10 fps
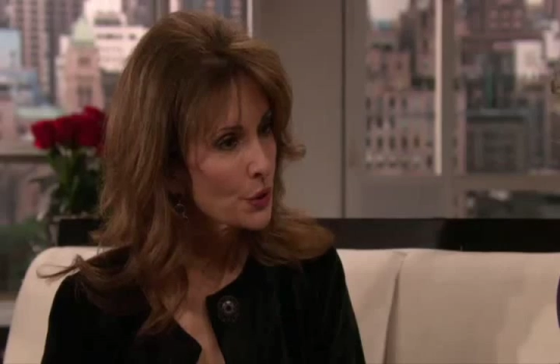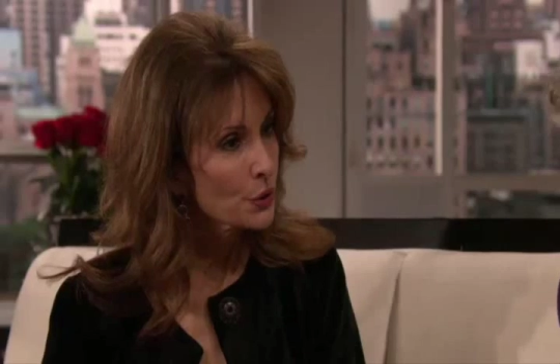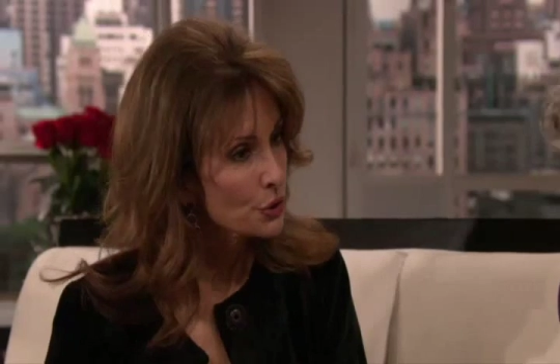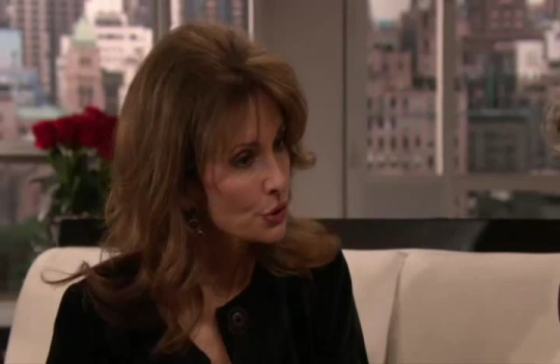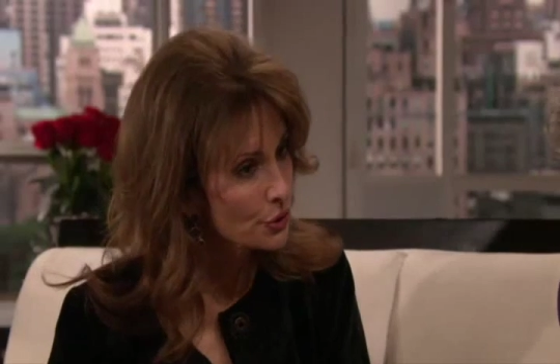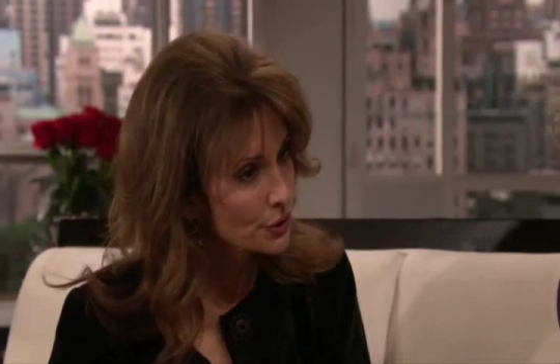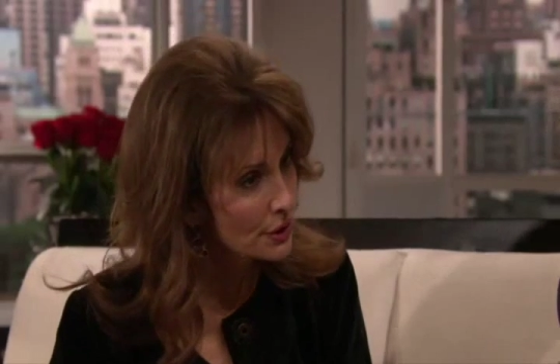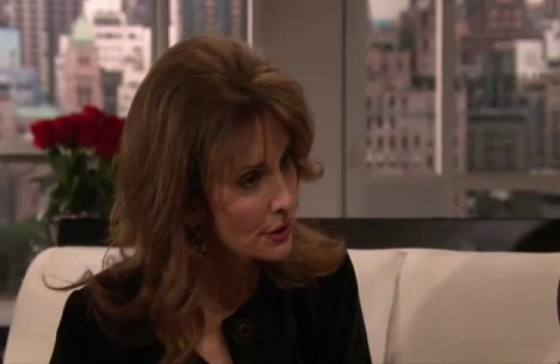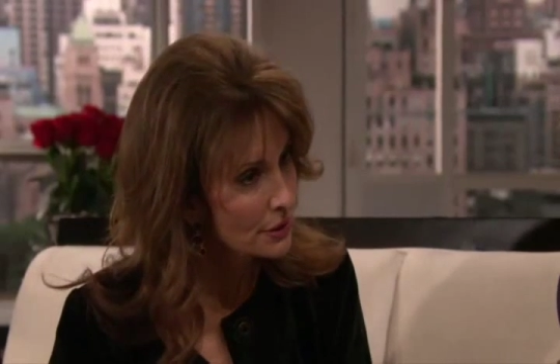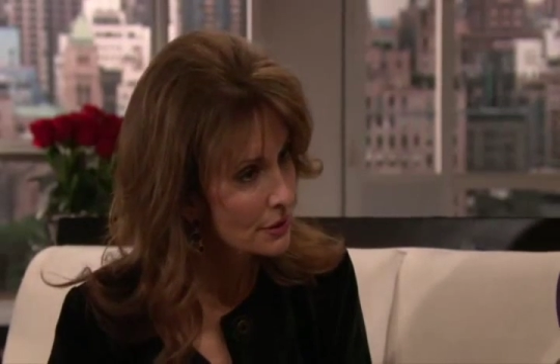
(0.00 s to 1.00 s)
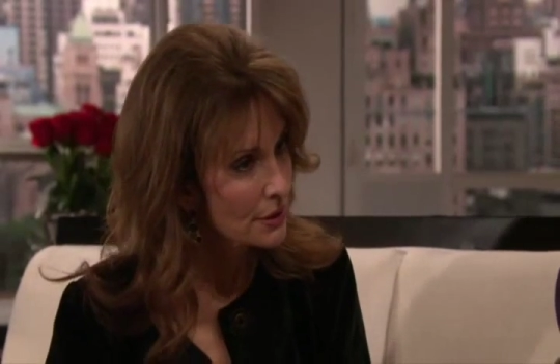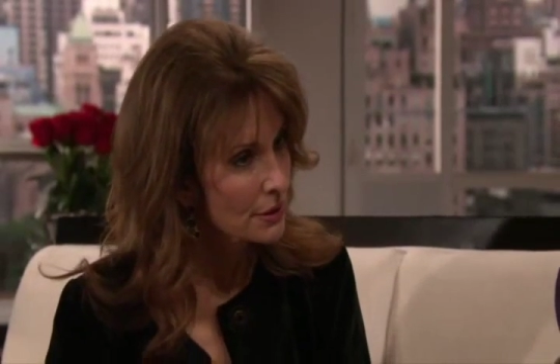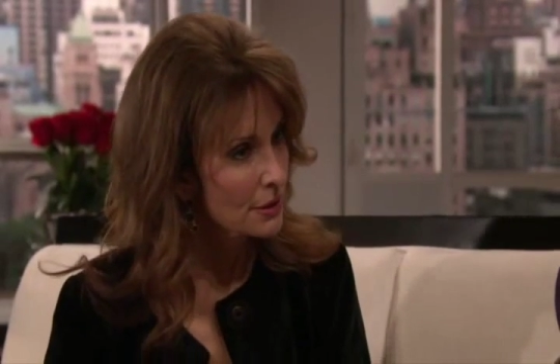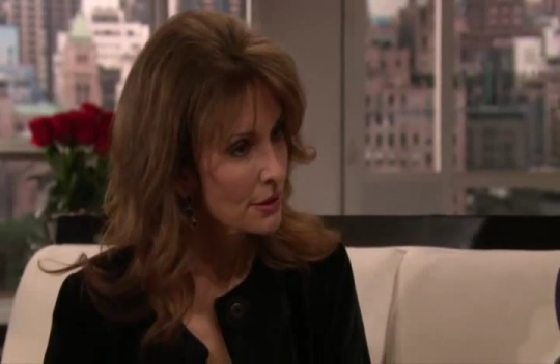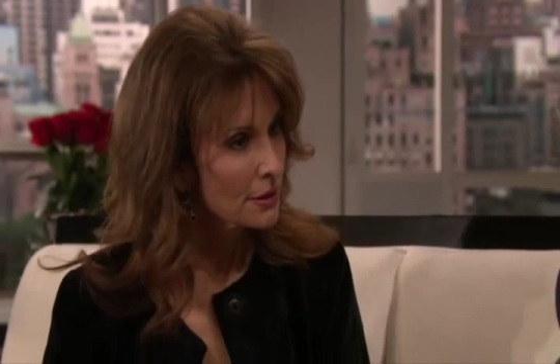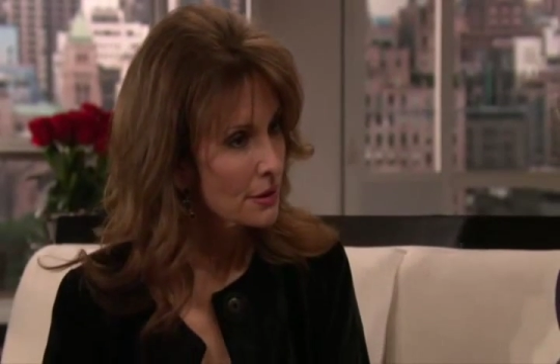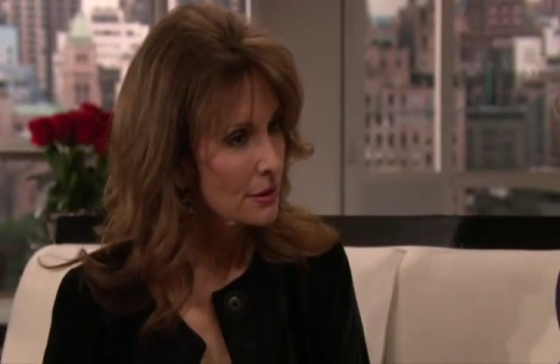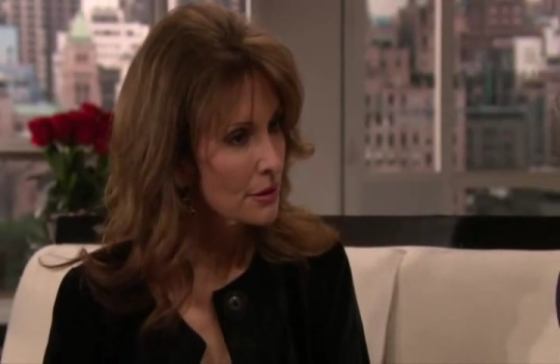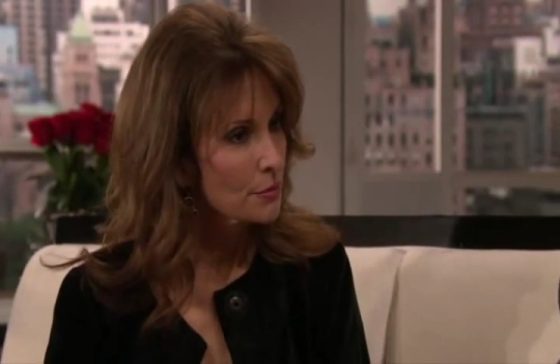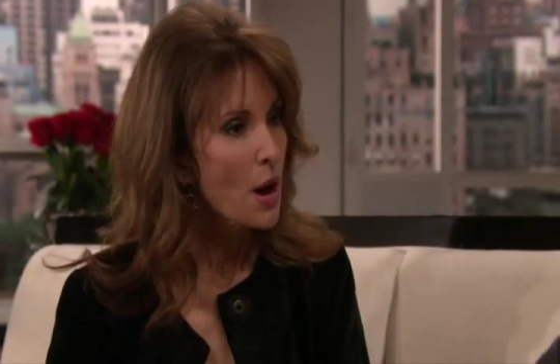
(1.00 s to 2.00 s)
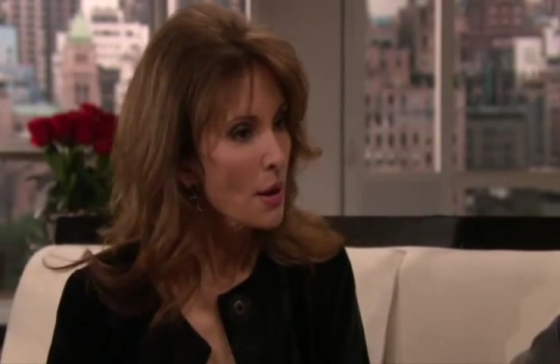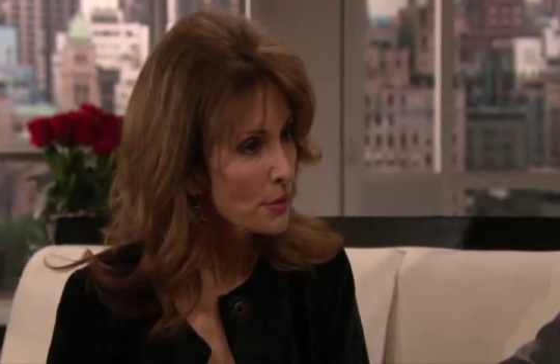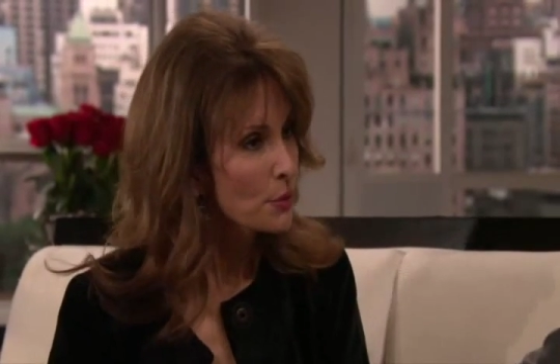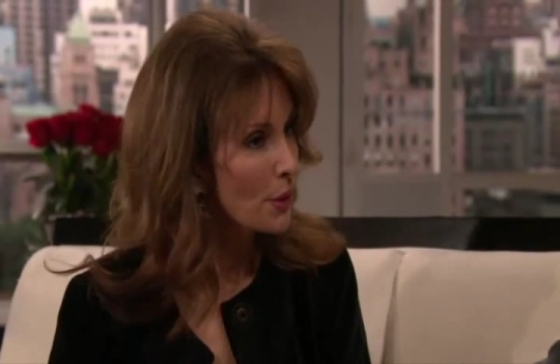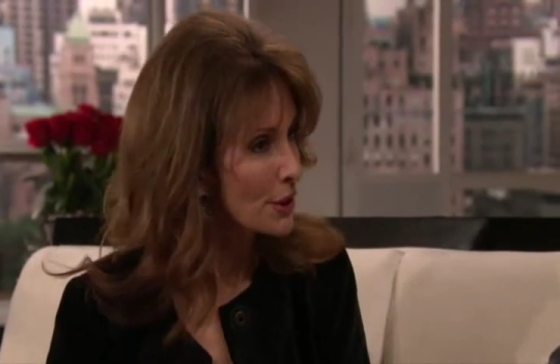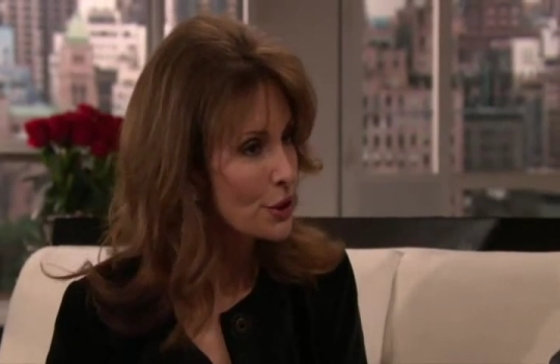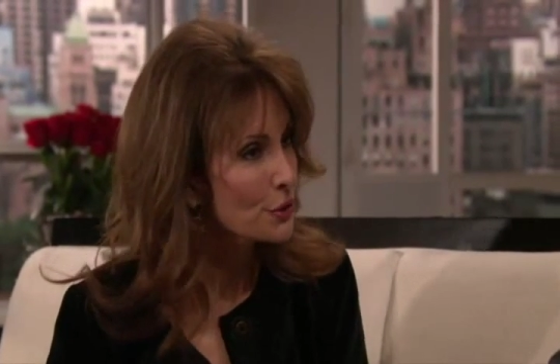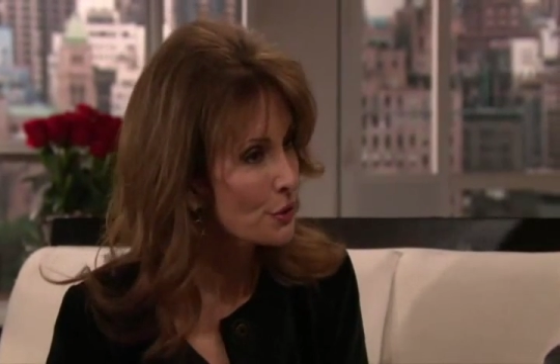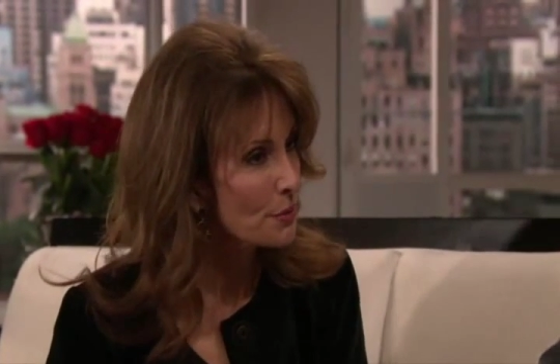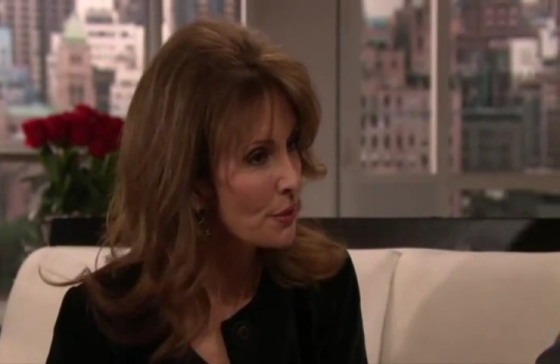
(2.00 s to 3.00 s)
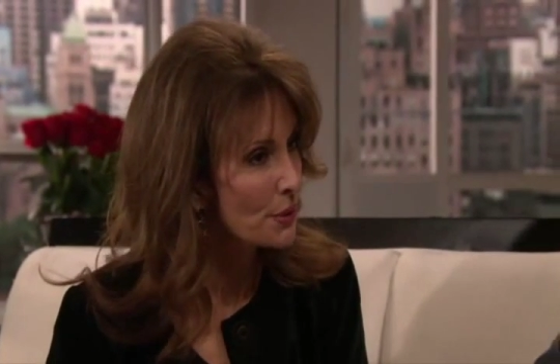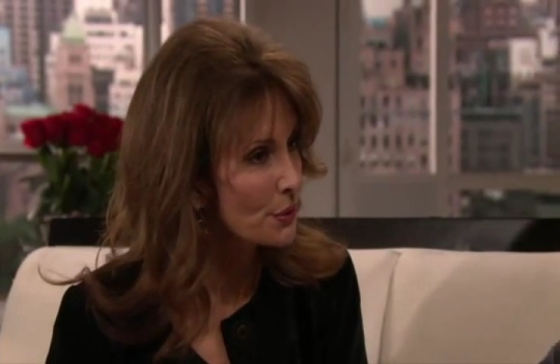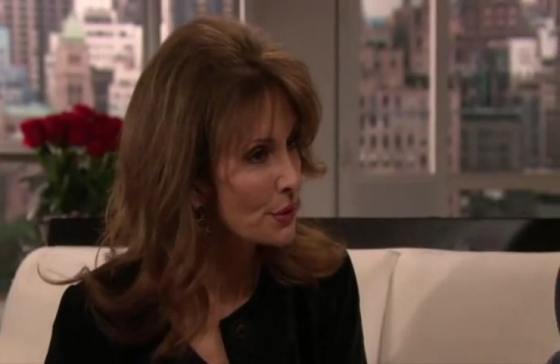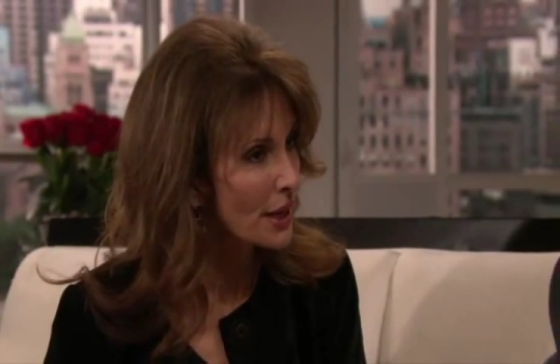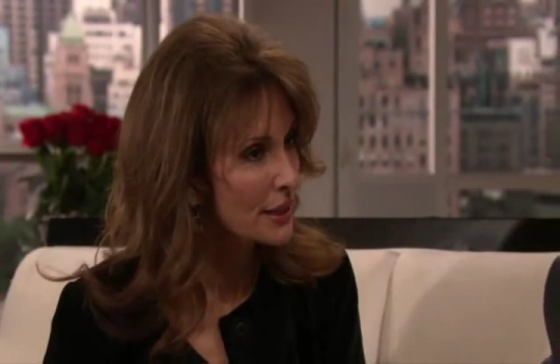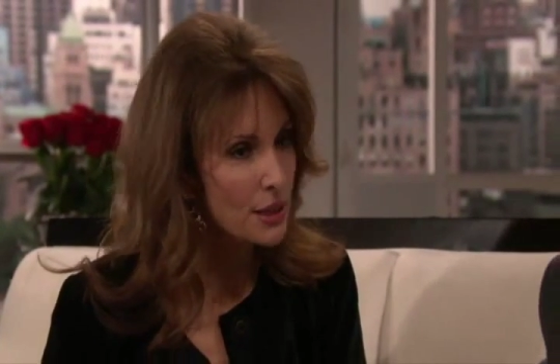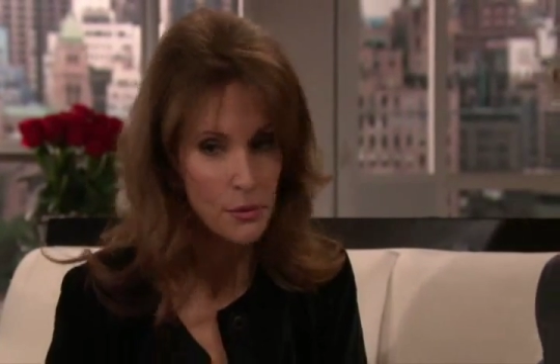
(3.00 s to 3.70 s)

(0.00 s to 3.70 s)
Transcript: Well, you should. Palmer wanted you to be reunited.